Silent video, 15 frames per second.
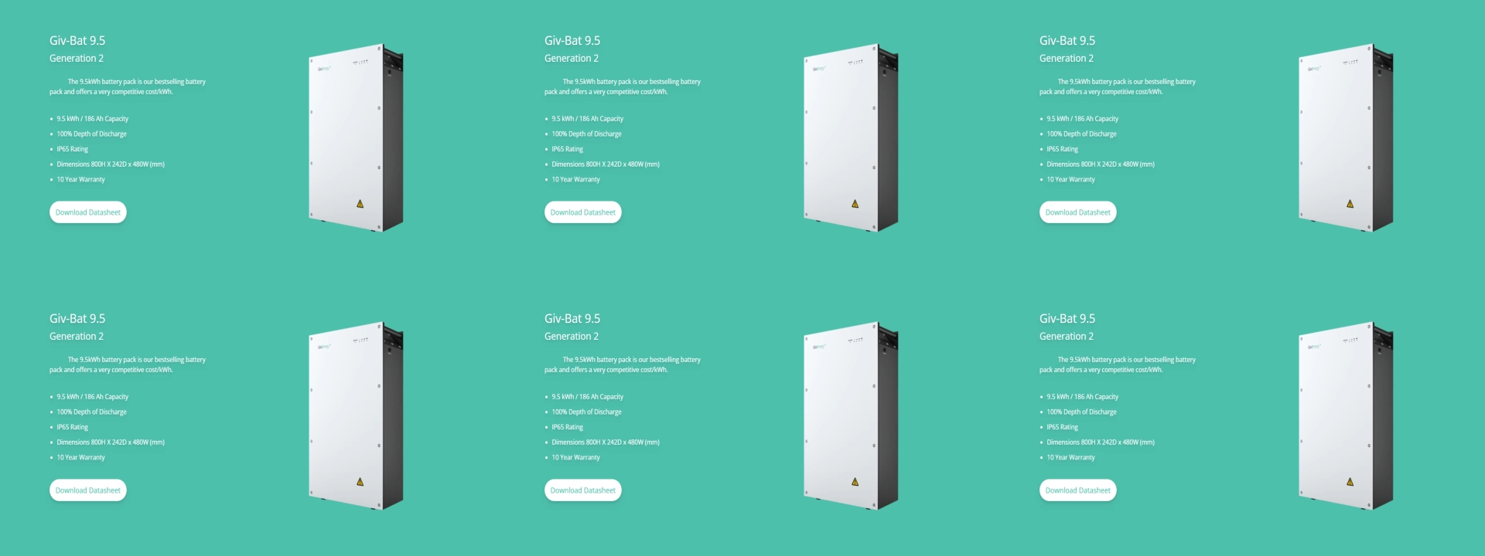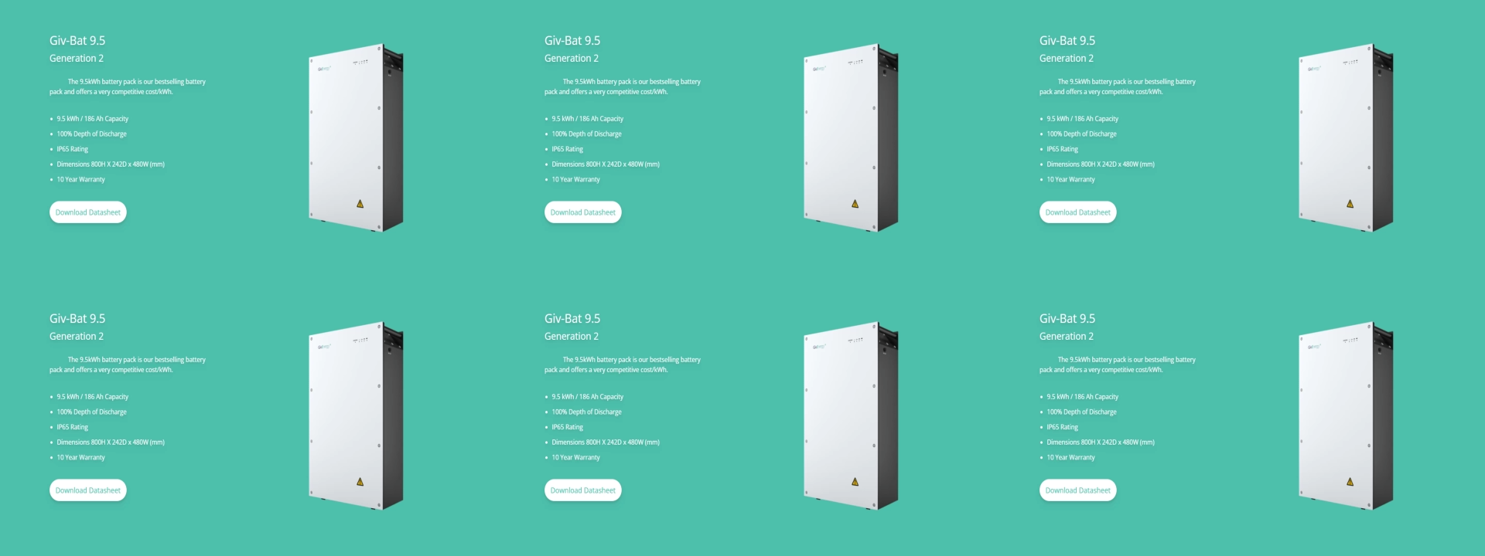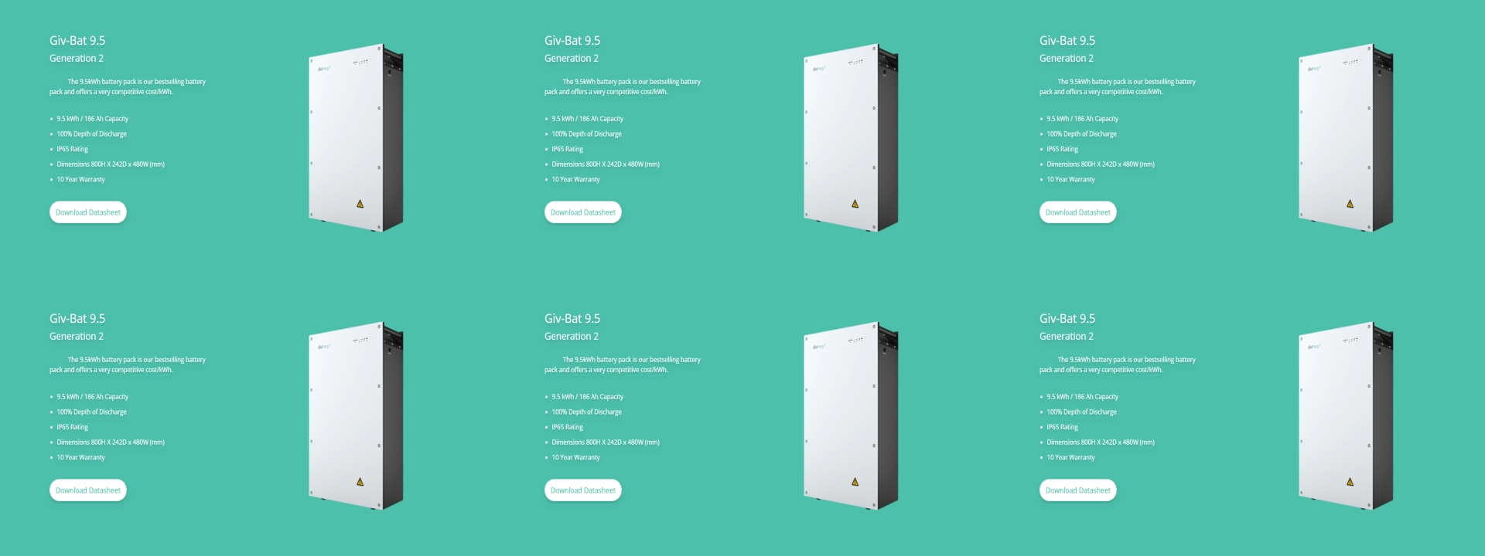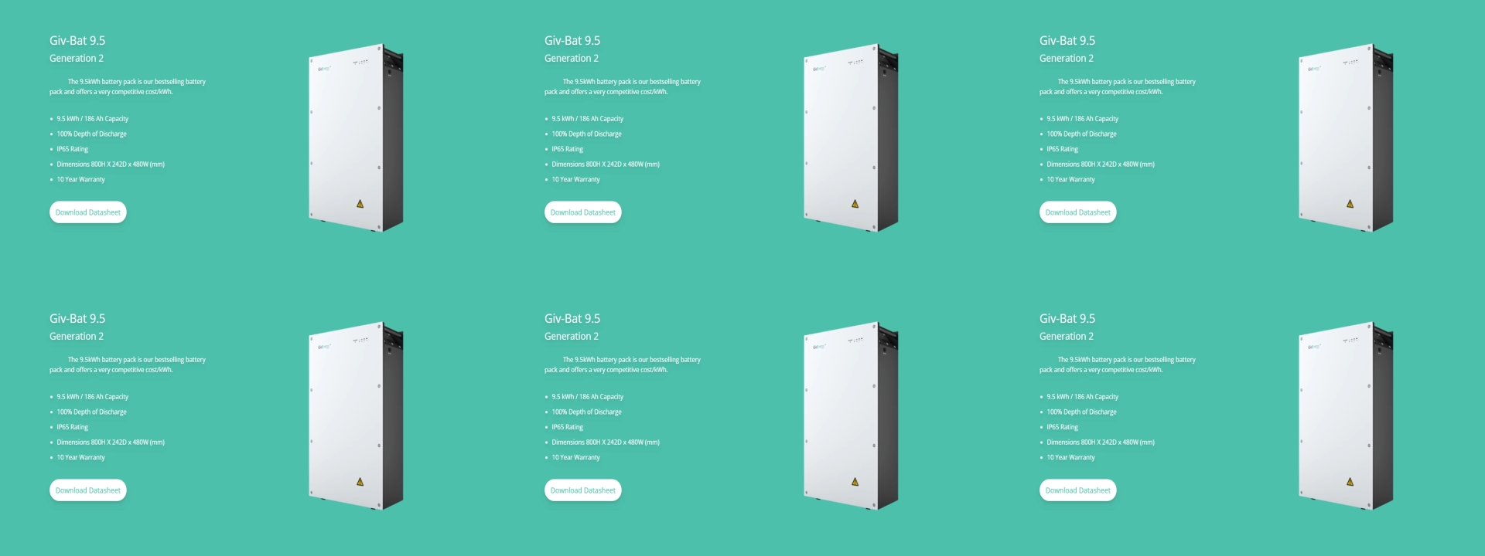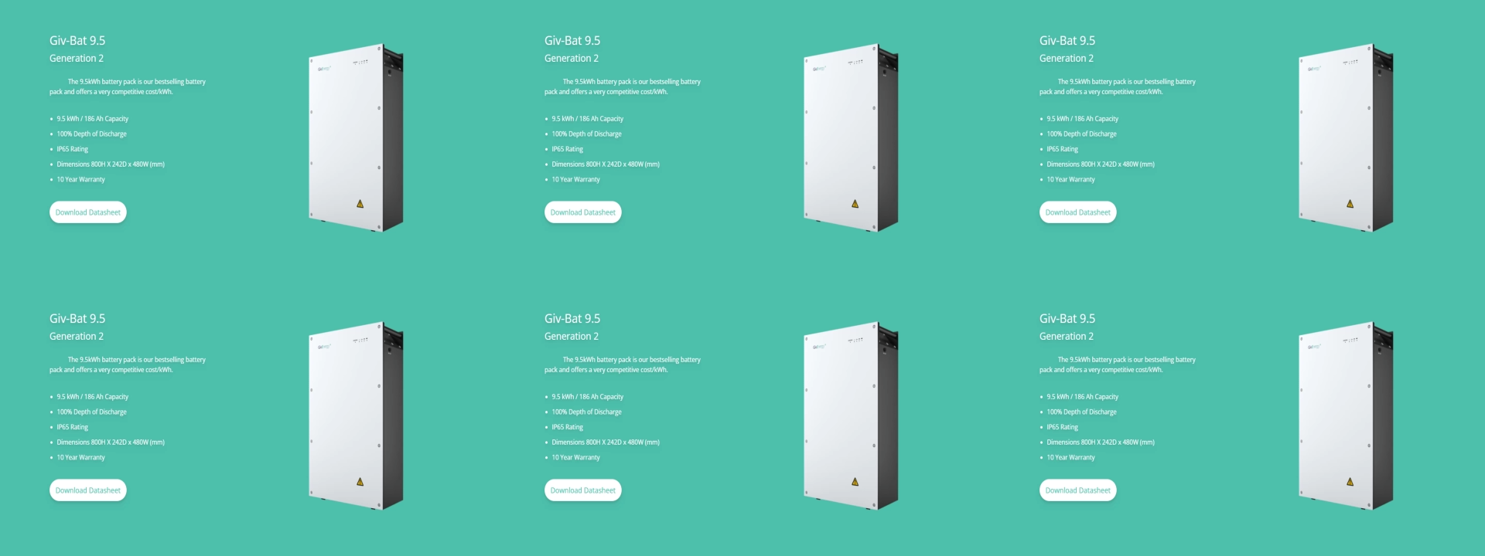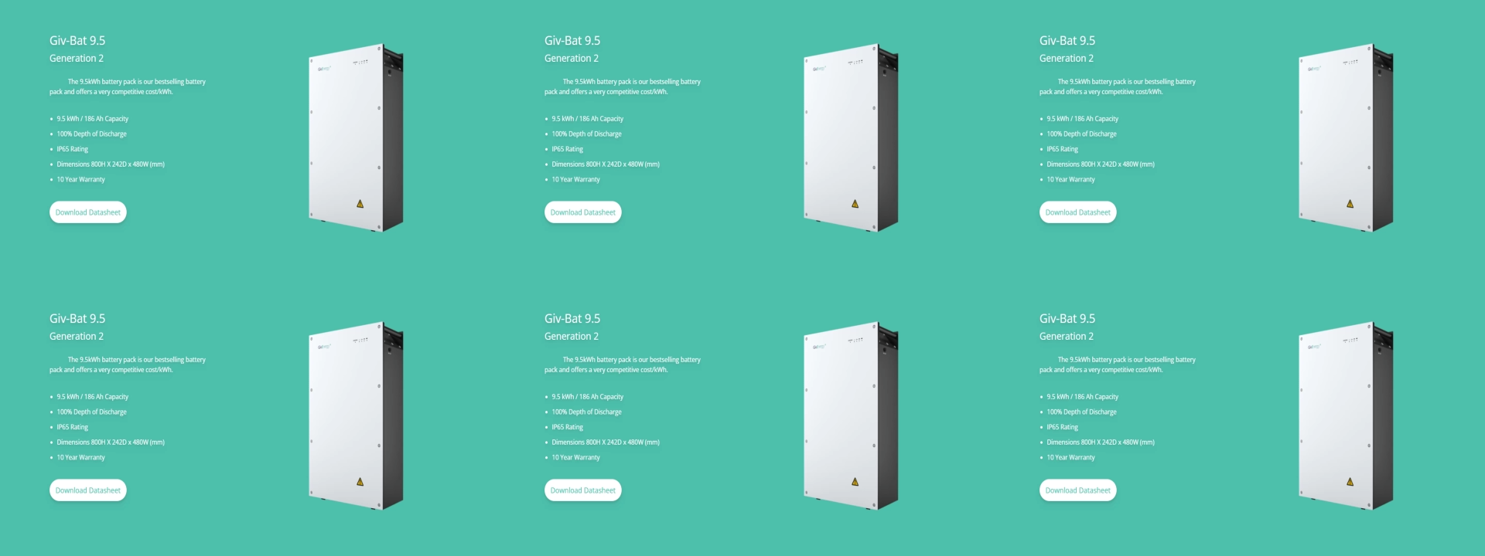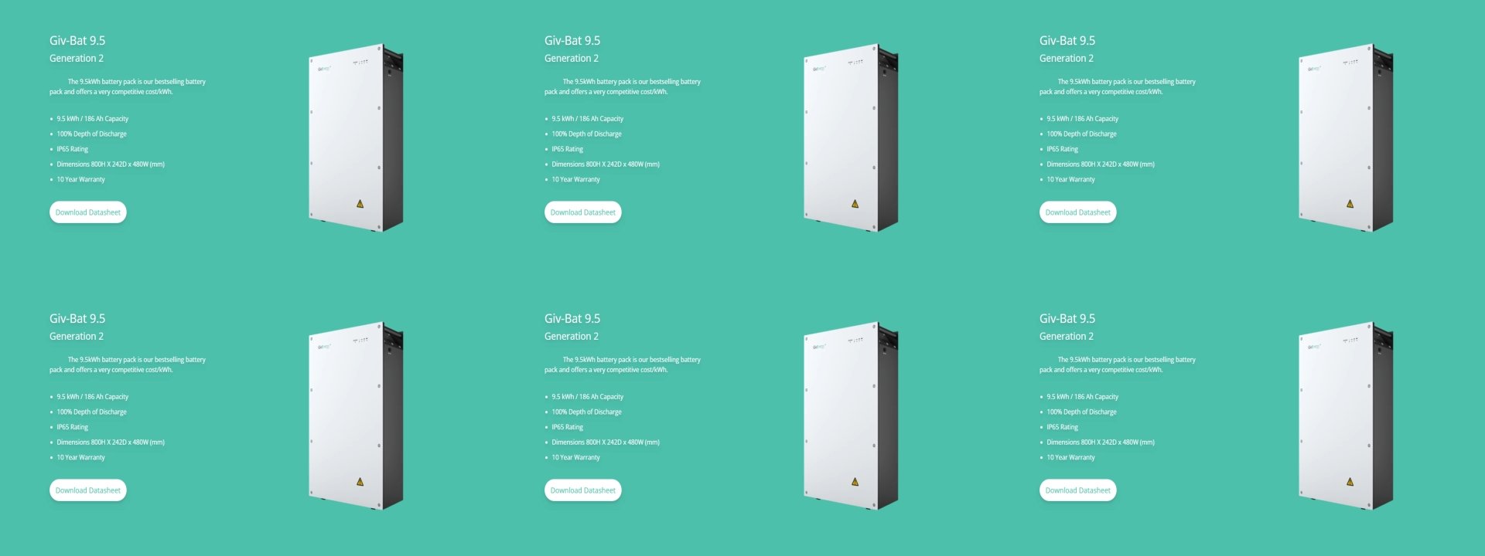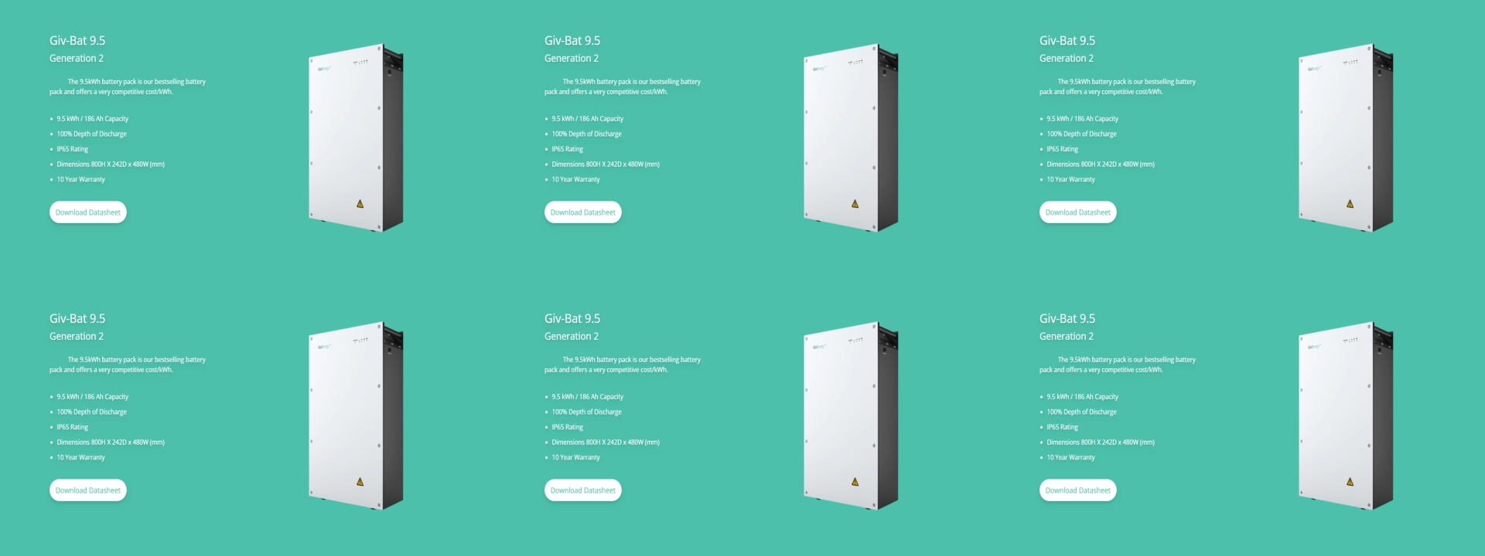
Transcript: No face is visible, so there are no lips to read.